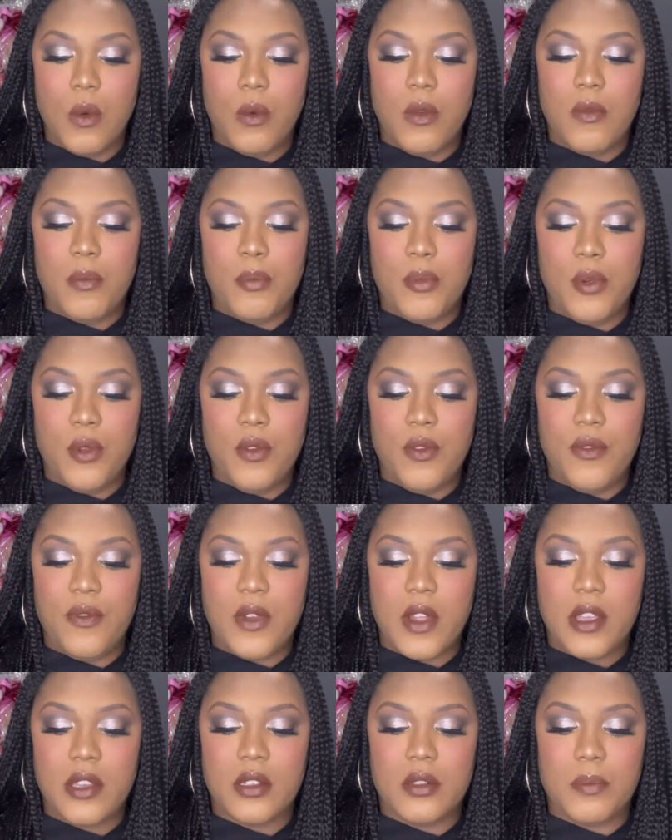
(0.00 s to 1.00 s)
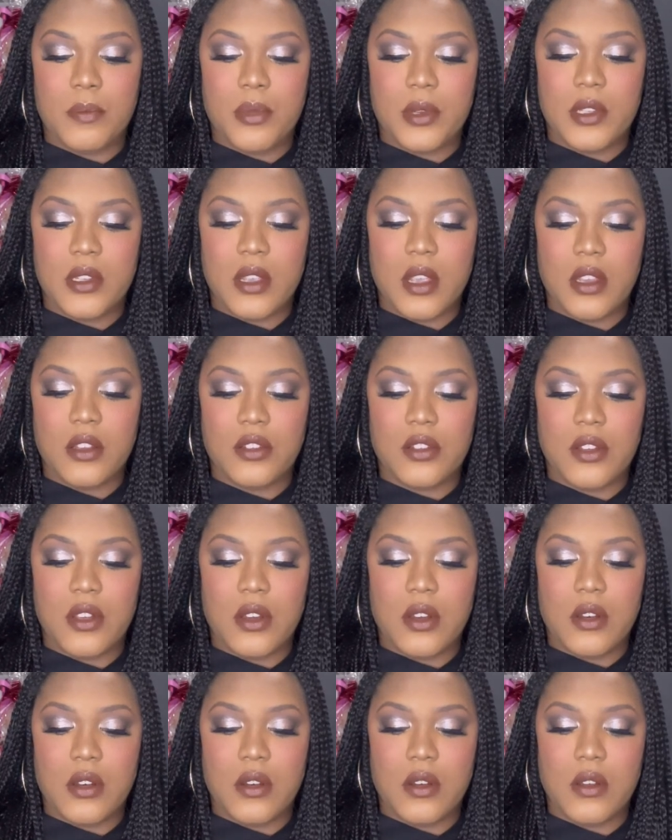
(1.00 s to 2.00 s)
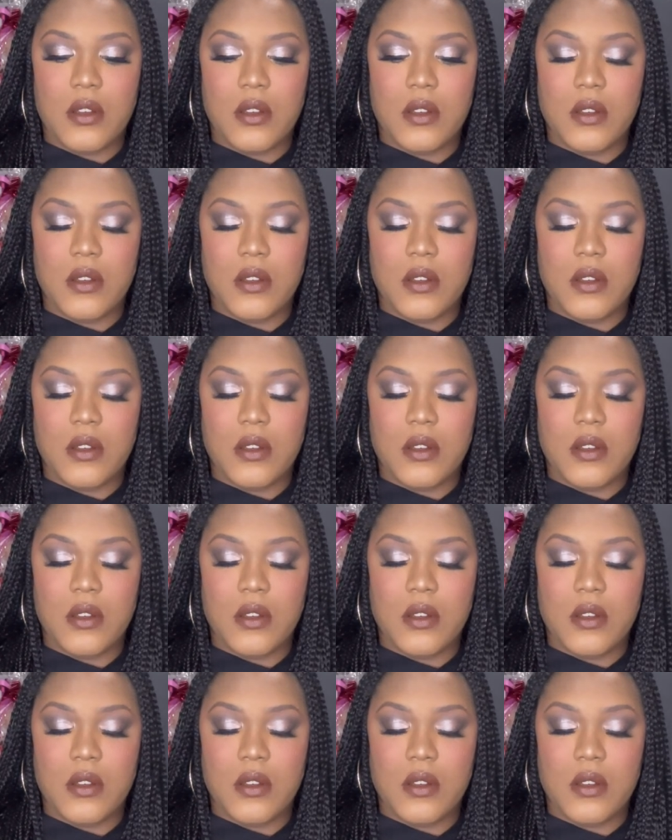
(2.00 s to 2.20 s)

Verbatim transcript: with blue flash protection